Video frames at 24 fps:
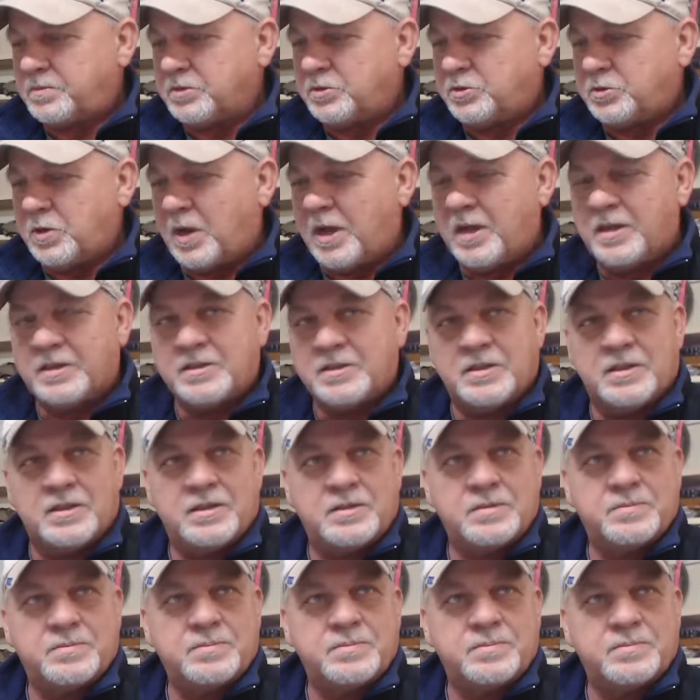trying
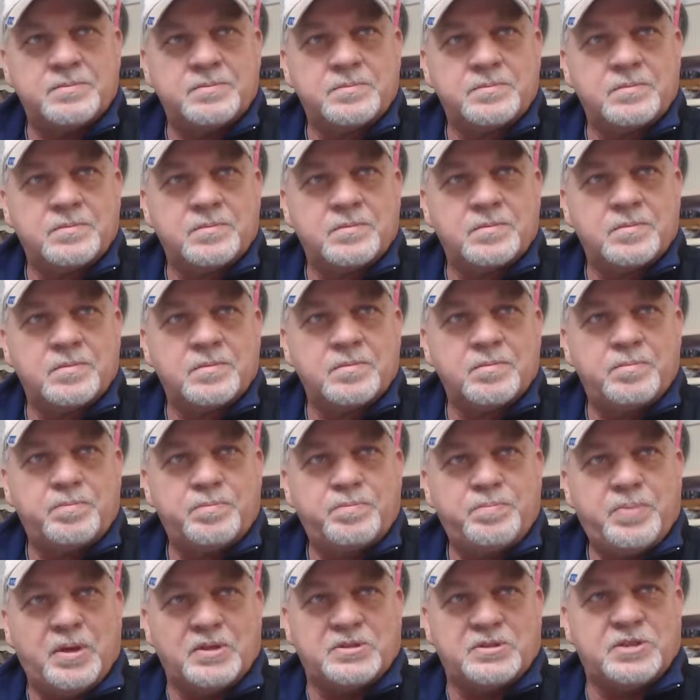to
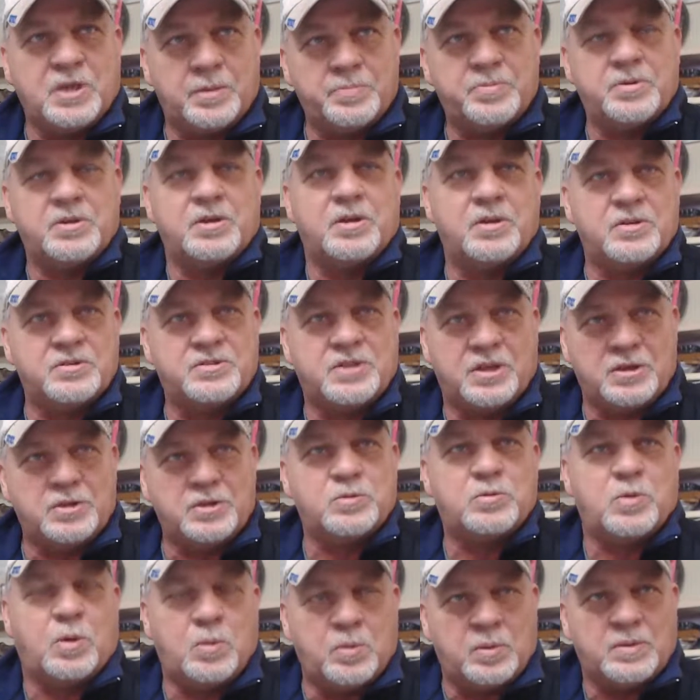put something there and say,
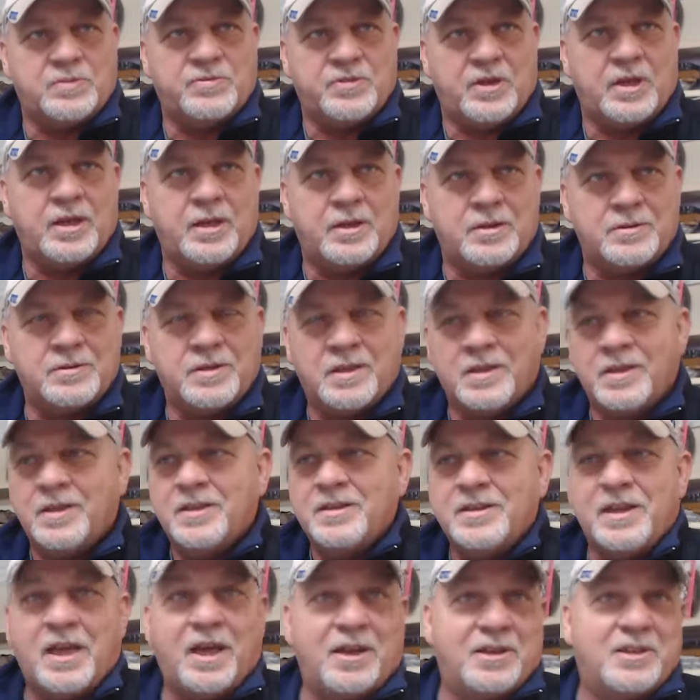look what we found.
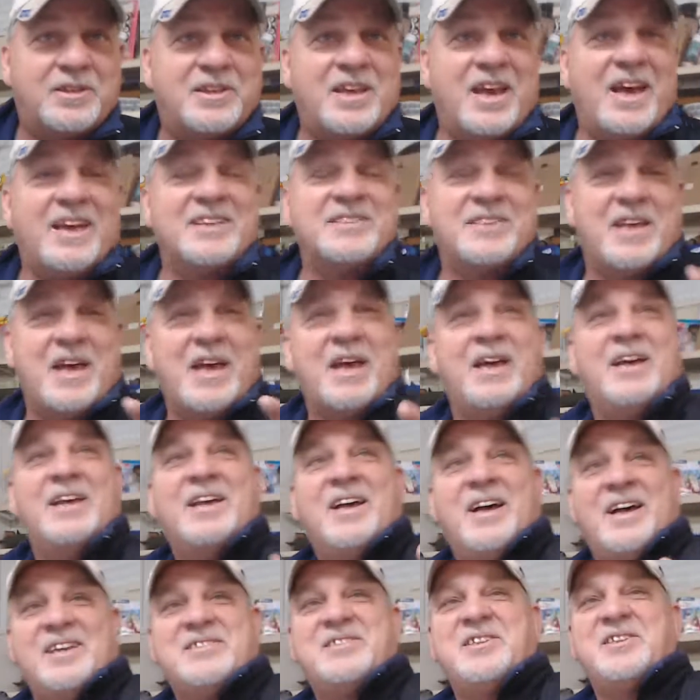Now, guys,
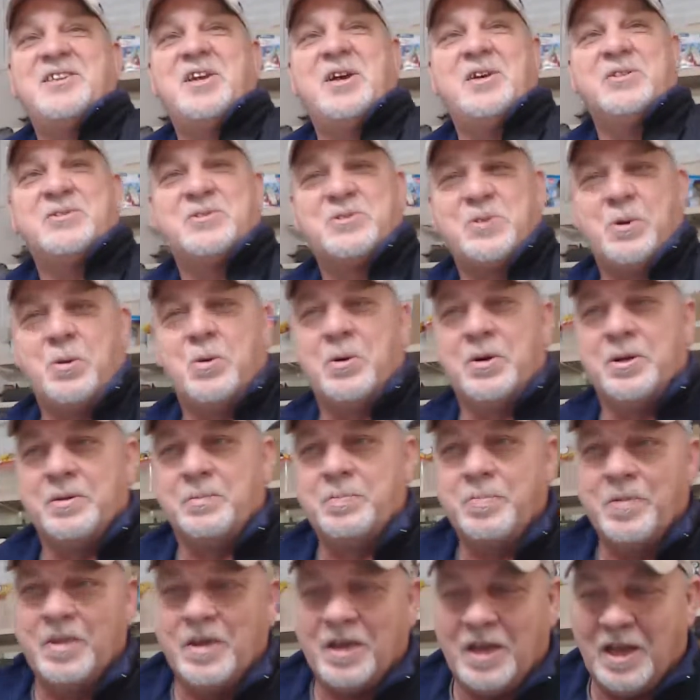I'll tell y'all a story.
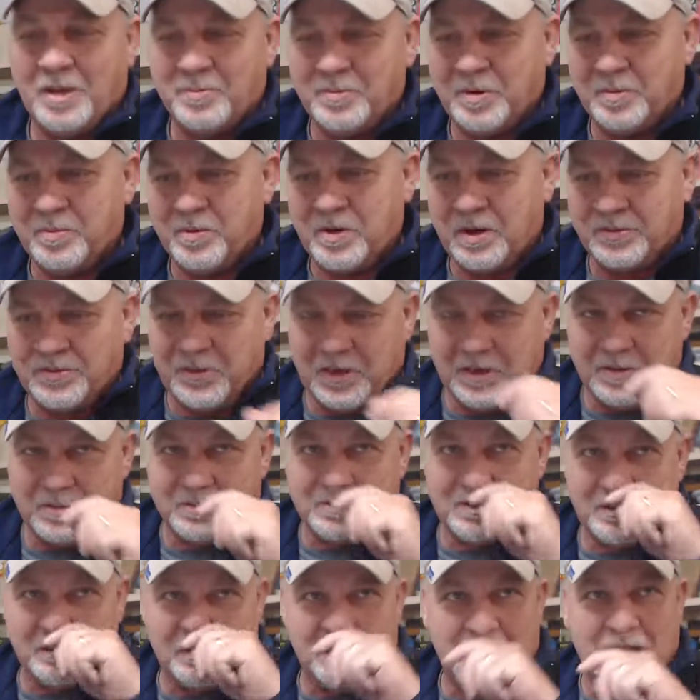I remember, I think it
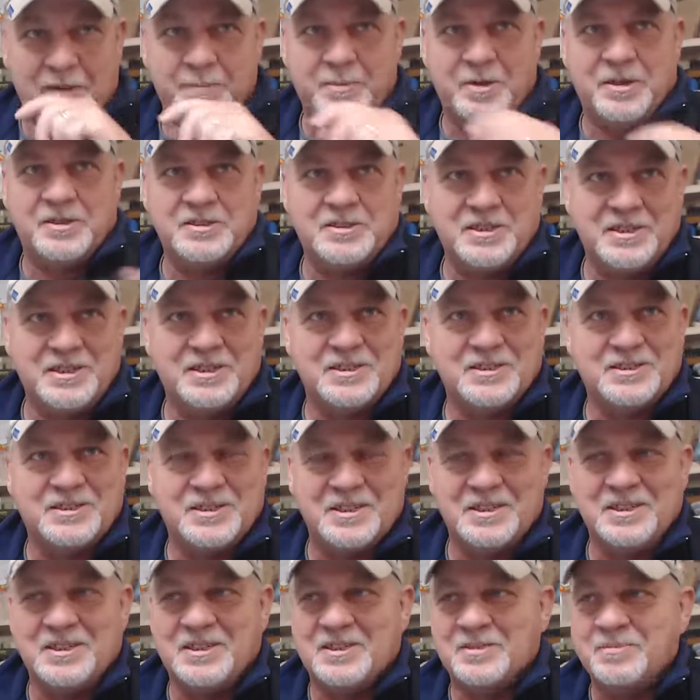was in Lebanon,
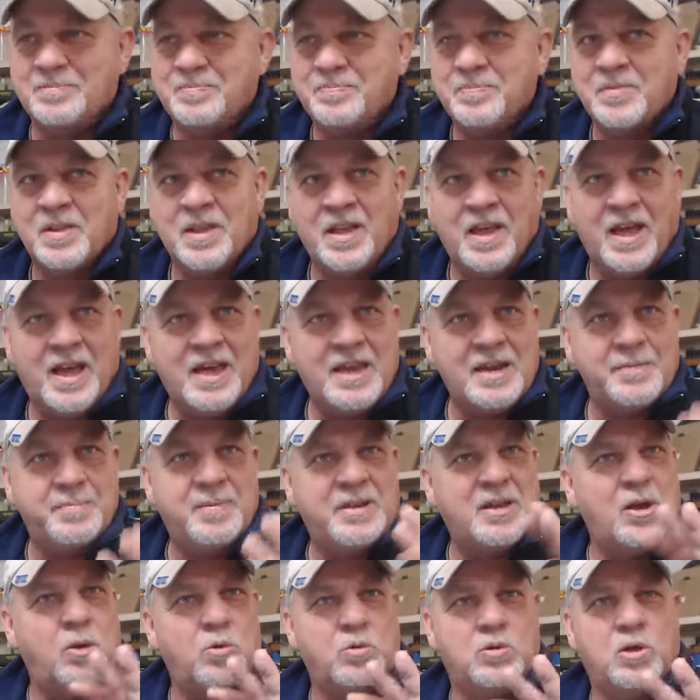Tennessee, and I had a
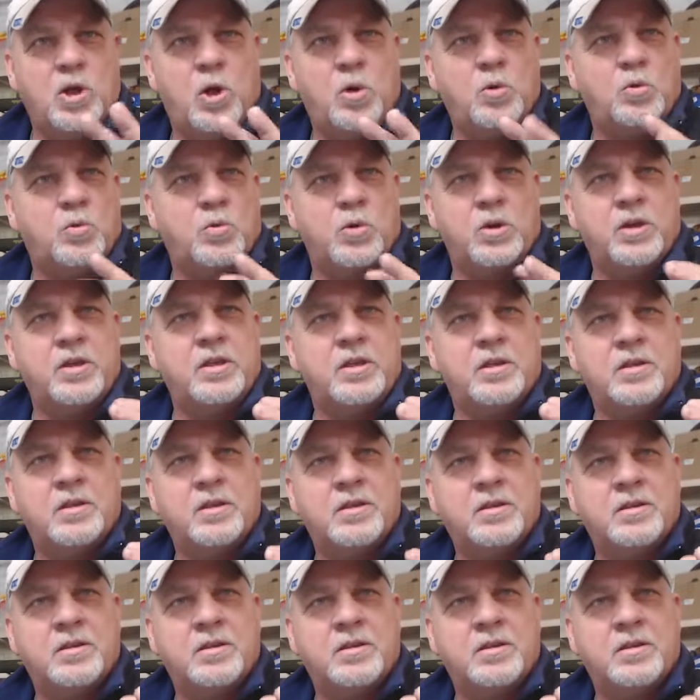big old gold ring